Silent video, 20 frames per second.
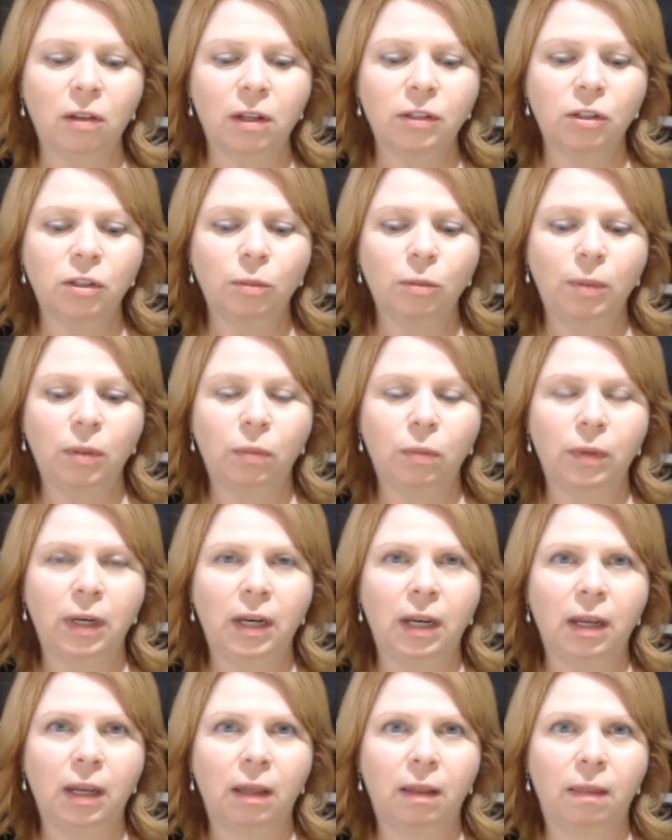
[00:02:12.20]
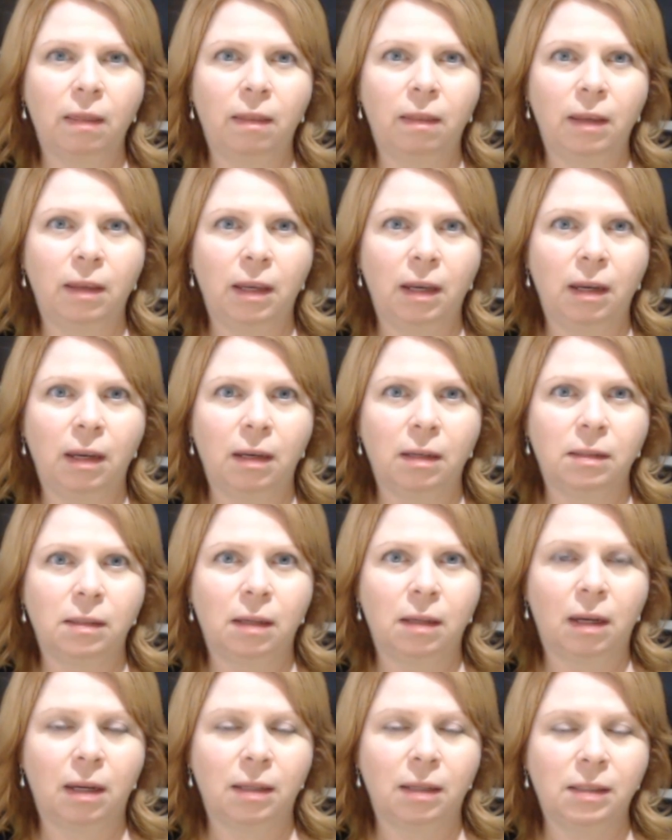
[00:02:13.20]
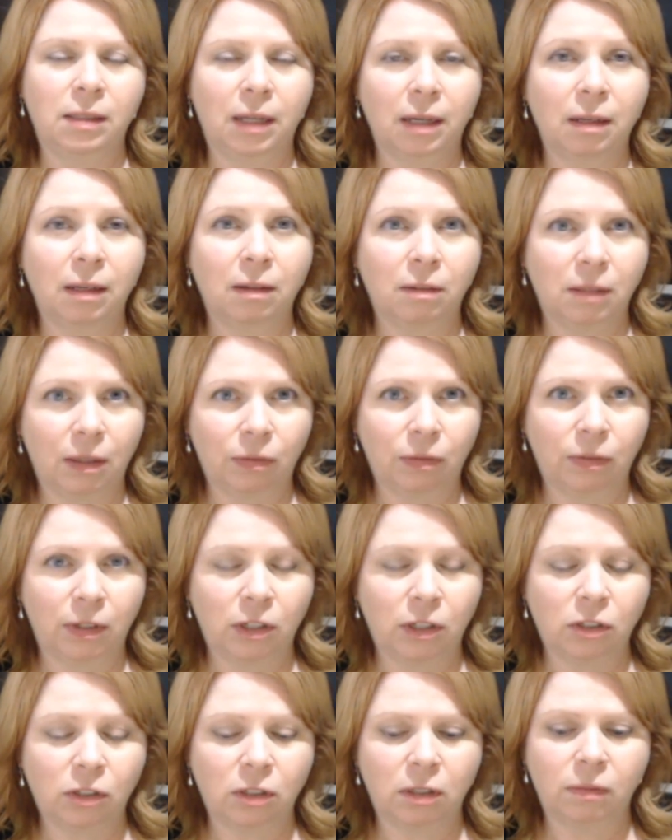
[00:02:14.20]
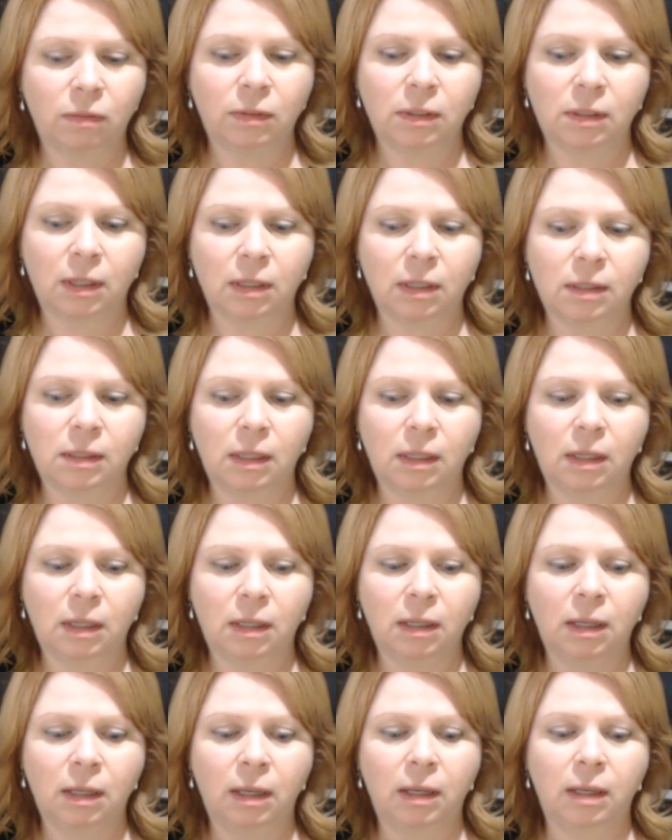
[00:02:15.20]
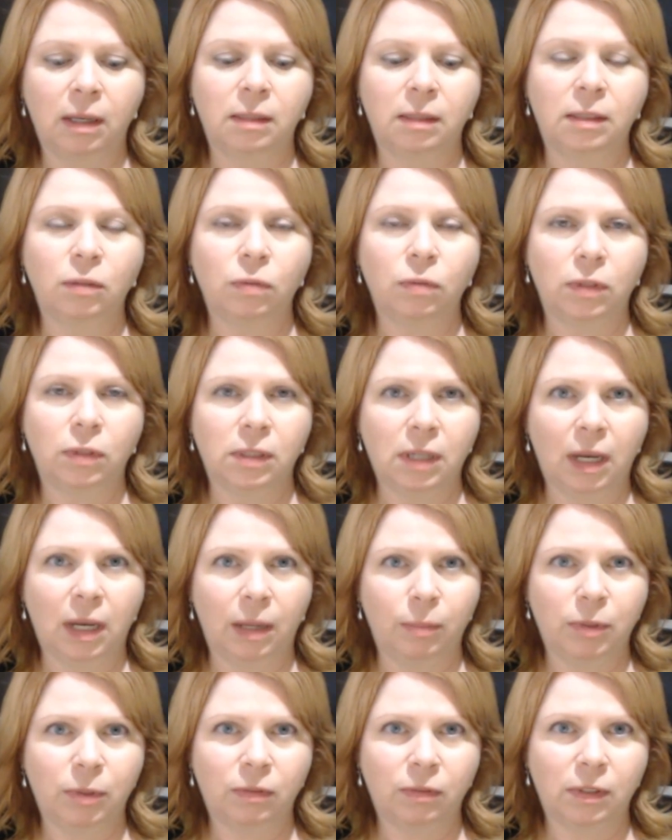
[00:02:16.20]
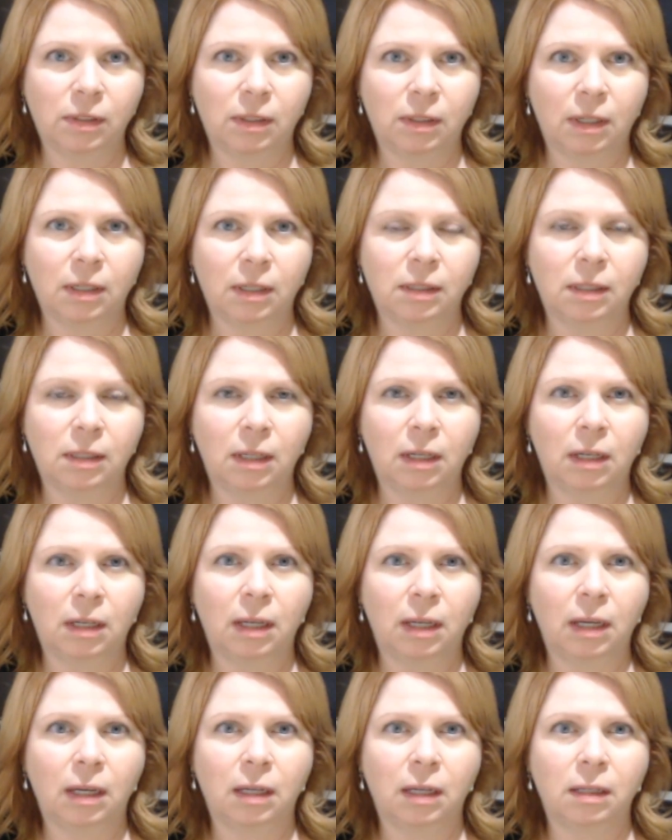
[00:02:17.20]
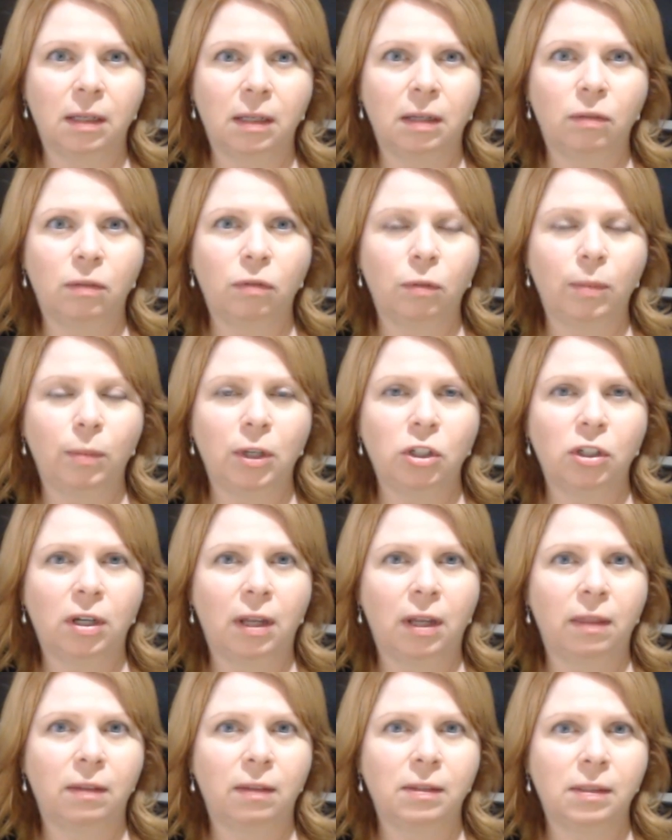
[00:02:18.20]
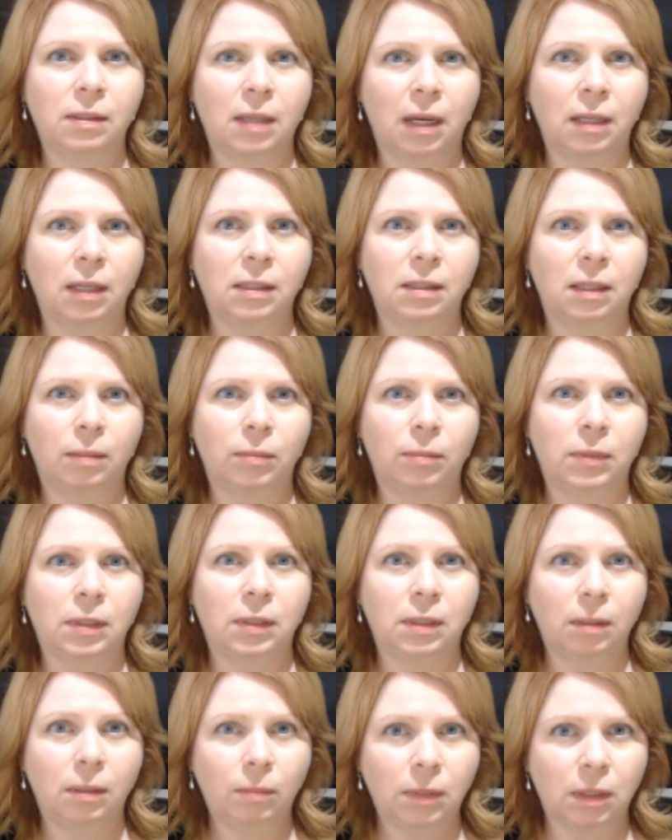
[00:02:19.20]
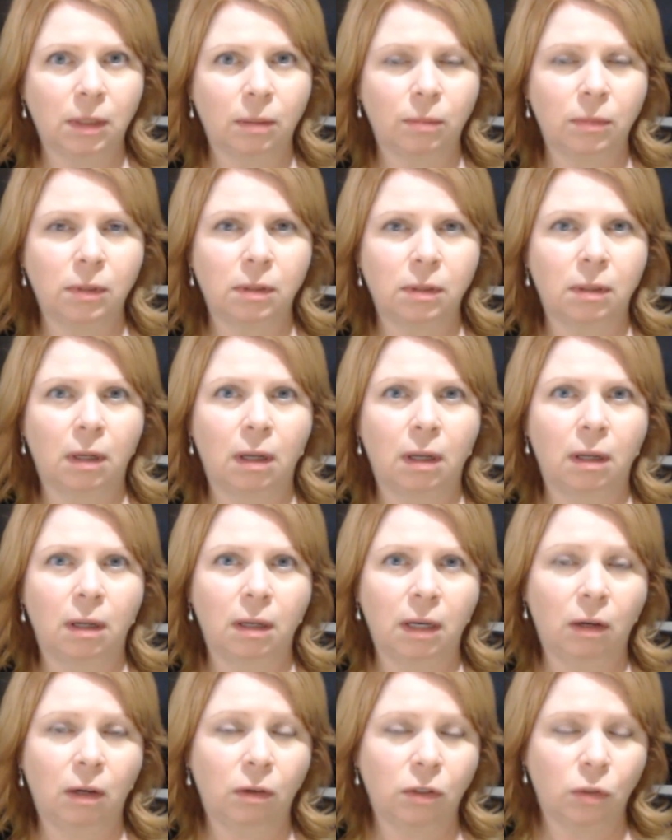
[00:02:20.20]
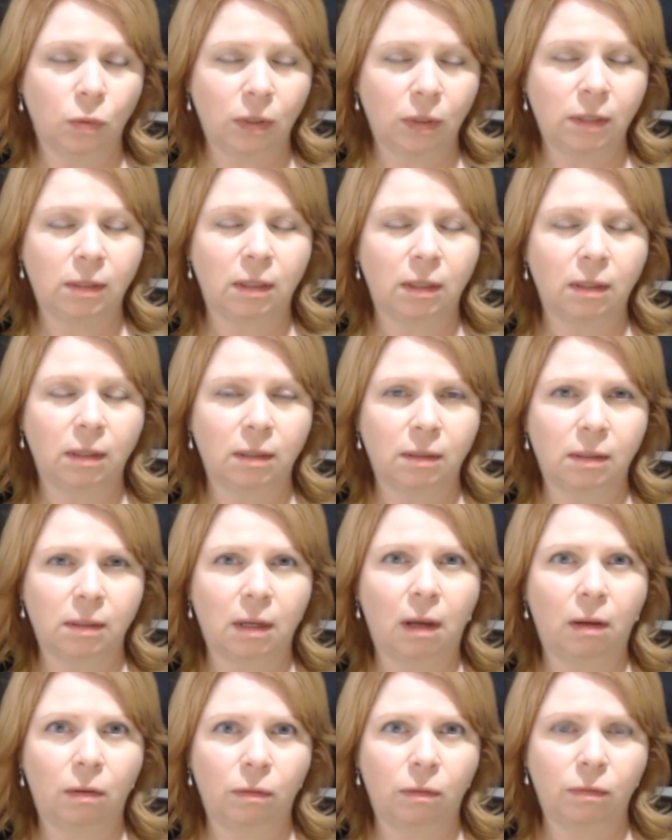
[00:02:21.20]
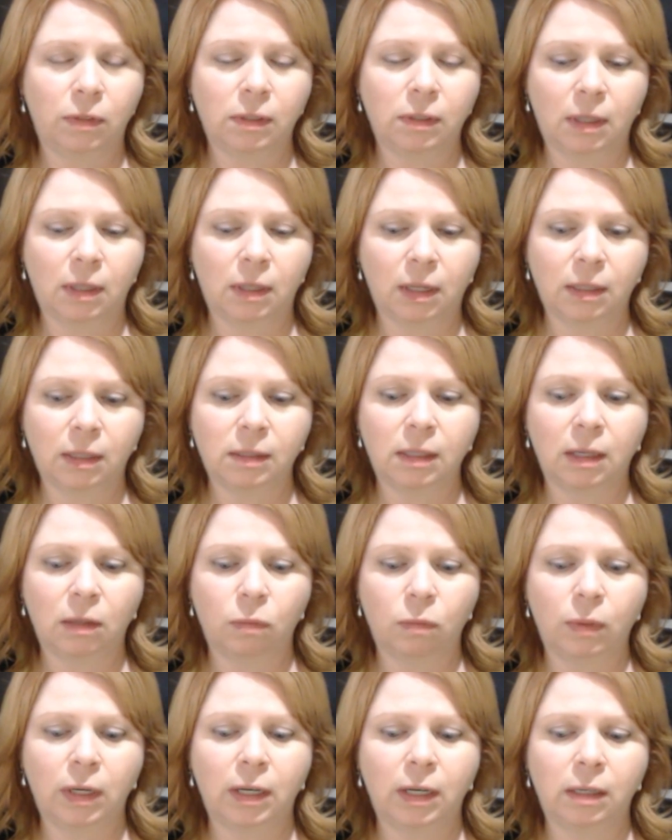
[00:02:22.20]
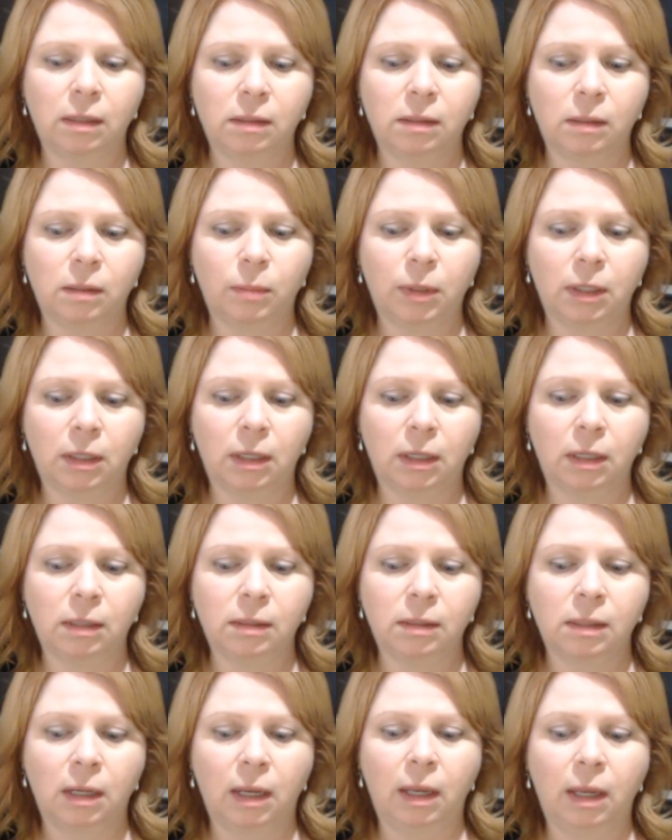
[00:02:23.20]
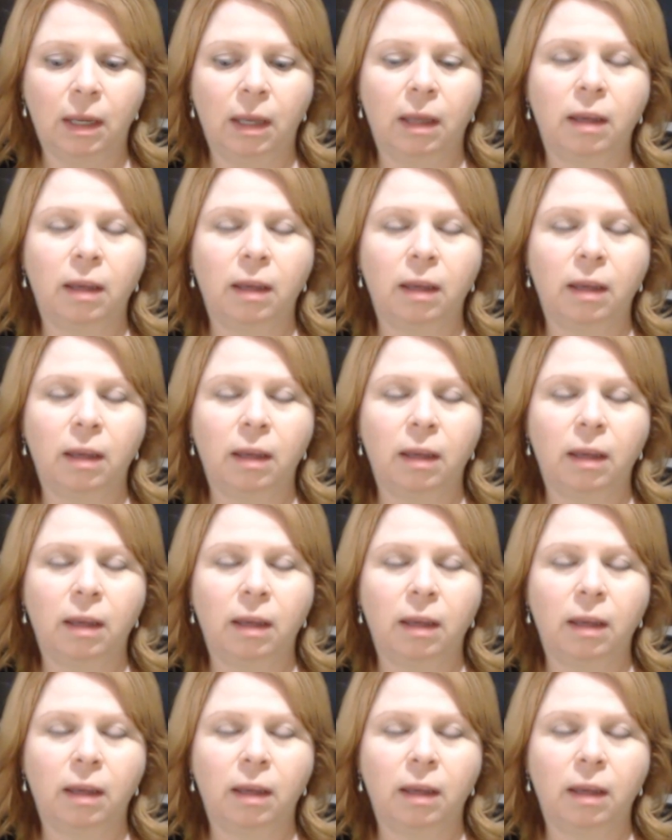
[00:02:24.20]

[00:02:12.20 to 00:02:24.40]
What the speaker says: You'll also be reading the technical definition of dyslexia, different types of dyslexia, and information on the signs and symptoms, characteristics of dyslexia and reading disabilities.